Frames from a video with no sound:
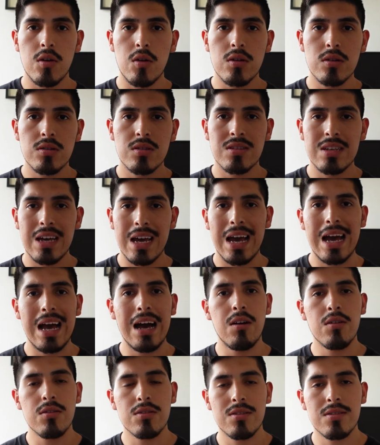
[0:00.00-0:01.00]
set
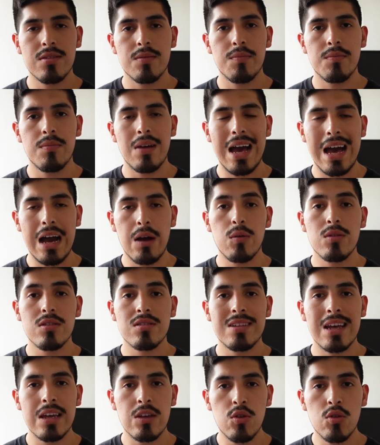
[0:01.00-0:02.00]
out hours
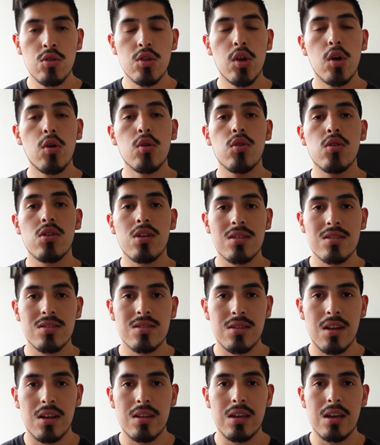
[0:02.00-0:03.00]
that you can
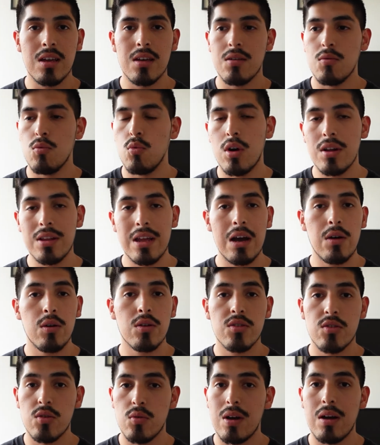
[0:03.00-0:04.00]
study, 1 hour,
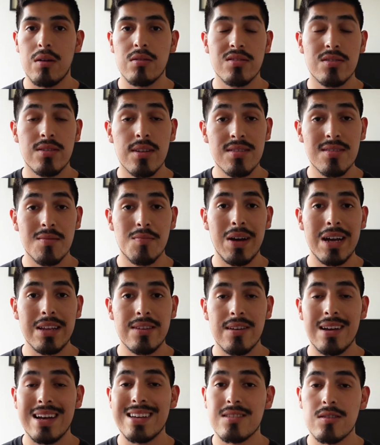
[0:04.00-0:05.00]
2 hours, it doesn't
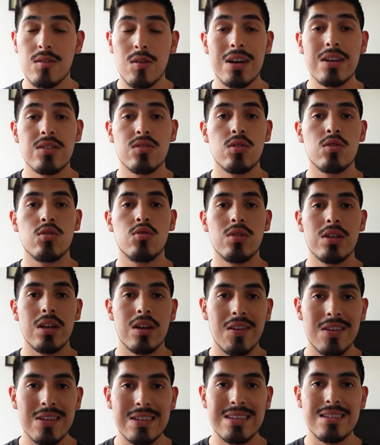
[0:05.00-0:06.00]
matter as long as you're doing it
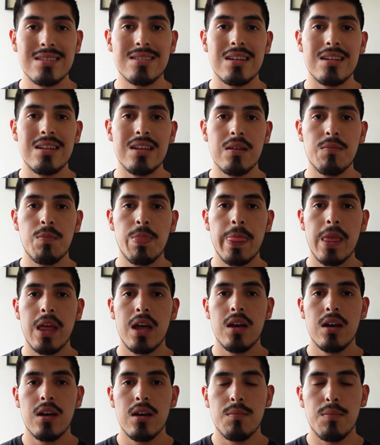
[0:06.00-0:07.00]
consistently.
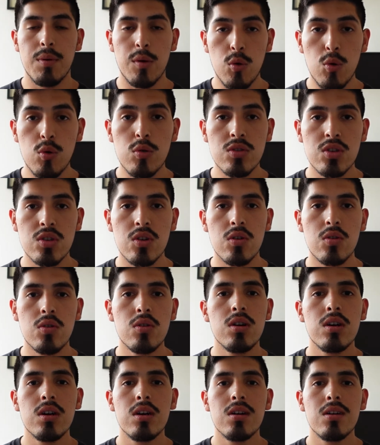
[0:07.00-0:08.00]
But
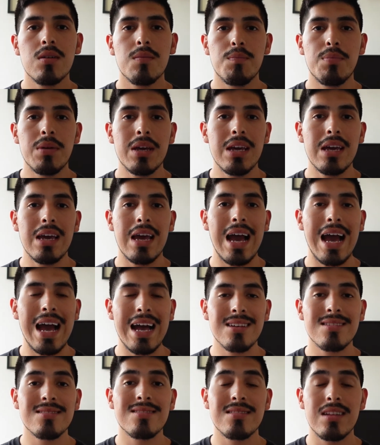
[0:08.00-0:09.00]
also be
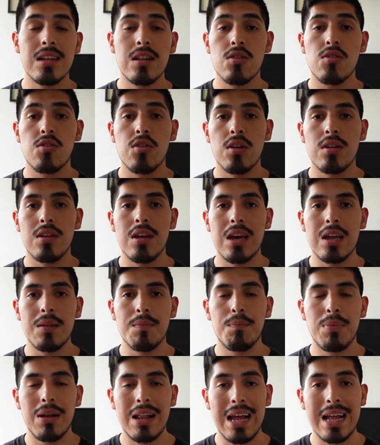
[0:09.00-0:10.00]
as diligent in
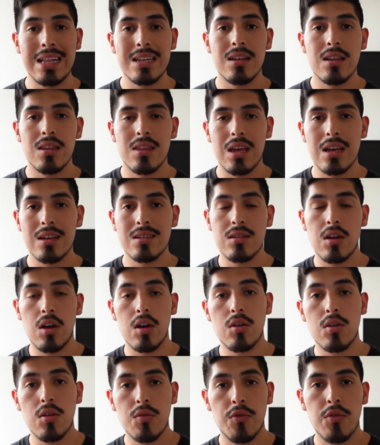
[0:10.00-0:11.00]
planning things that
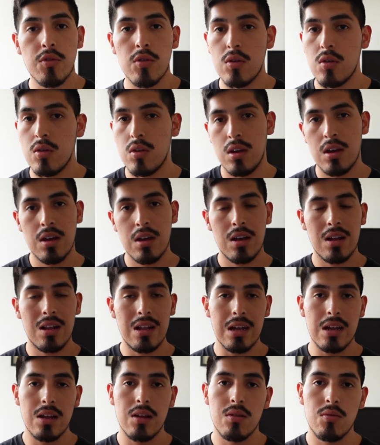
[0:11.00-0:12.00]
are good for you,
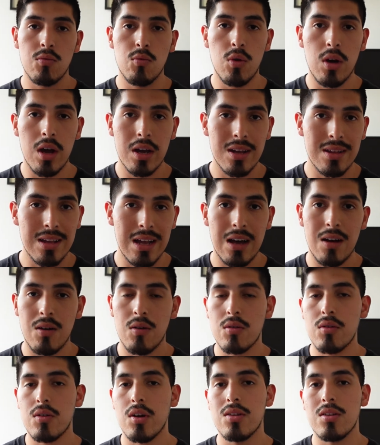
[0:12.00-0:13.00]
like working
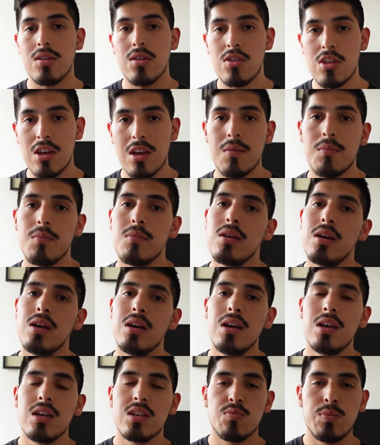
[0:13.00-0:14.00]
out, going to the gym,
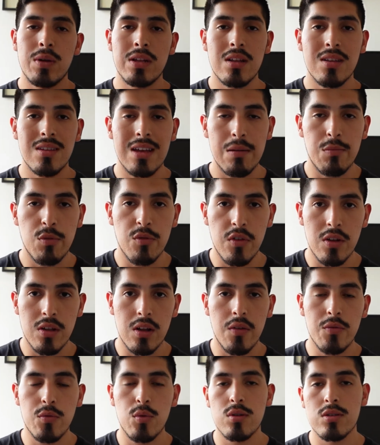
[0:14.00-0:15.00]
spending time with your
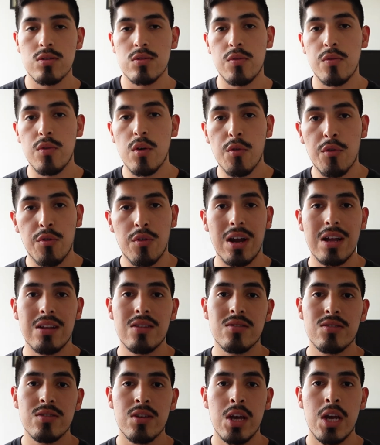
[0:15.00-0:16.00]
loved ones, with your
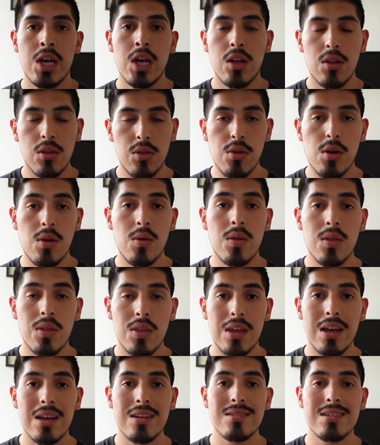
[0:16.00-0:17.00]
friends, doing
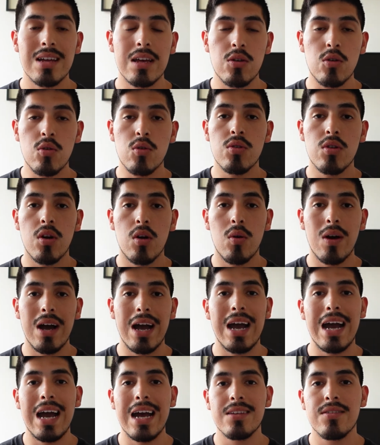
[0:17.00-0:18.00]
things that
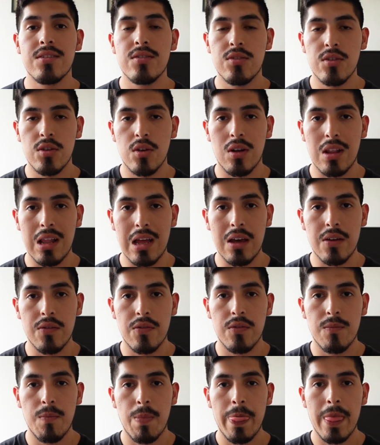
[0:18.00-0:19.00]
add to your
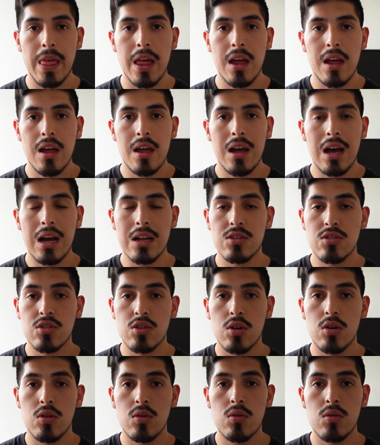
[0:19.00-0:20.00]
life. And
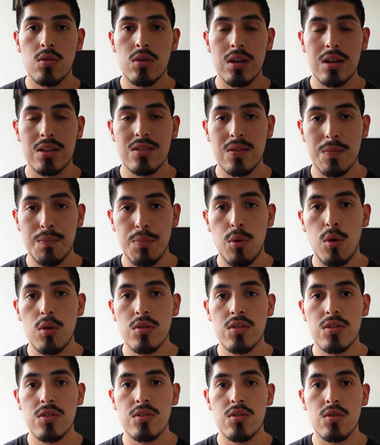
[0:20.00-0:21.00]
so it's
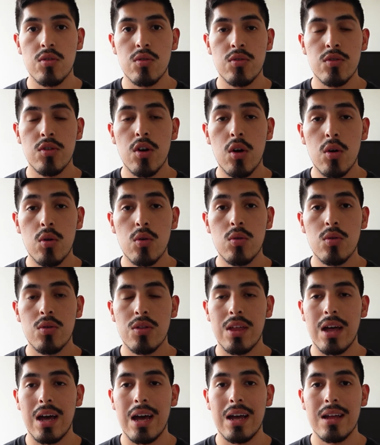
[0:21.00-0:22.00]
important to know
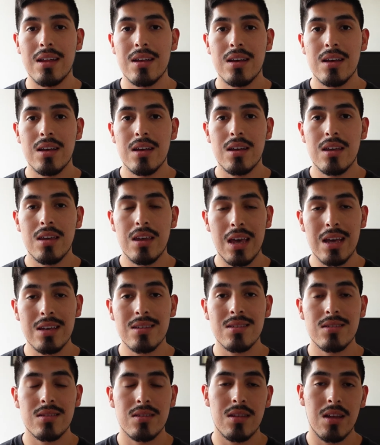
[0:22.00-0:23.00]
that
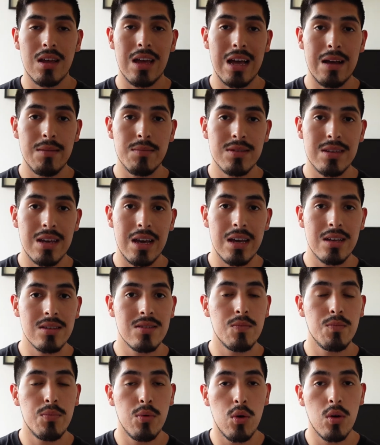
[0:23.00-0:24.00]
yes, the GAMSAT is
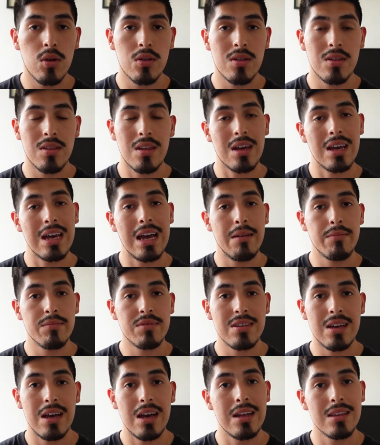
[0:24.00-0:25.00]
important. The
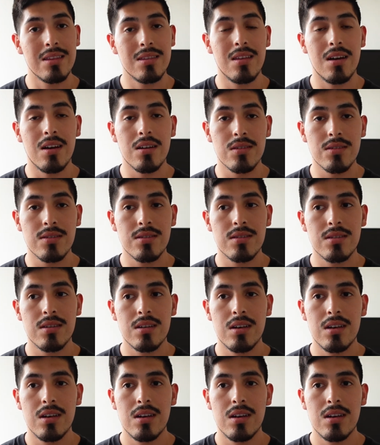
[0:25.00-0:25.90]
GAMSAT does,